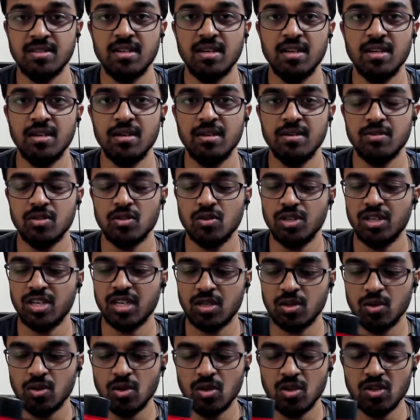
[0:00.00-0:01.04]
So you can
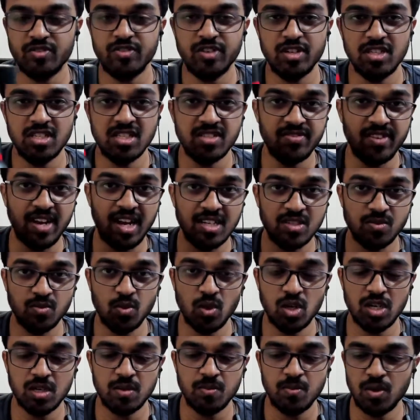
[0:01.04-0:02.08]
go look for this flask
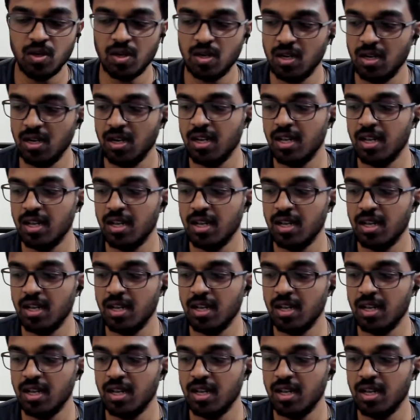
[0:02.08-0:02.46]
water bottle.